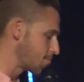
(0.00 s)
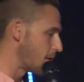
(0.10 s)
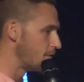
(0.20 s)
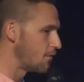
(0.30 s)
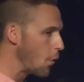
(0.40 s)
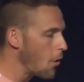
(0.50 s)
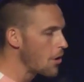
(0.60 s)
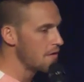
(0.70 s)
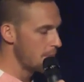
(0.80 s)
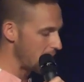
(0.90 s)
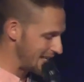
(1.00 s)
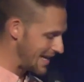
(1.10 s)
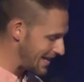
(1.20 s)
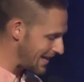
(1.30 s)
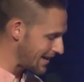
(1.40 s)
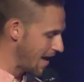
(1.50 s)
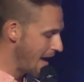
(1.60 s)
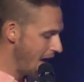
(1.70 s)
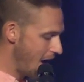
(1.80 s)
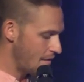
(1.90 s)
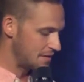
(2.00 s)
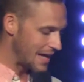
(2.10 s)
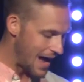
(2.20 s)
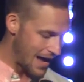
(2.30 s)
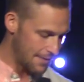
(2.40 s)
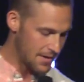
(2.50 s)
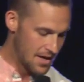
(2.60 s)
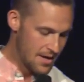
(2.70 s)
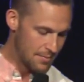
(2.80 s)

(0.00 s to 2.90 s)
before the beginning of time,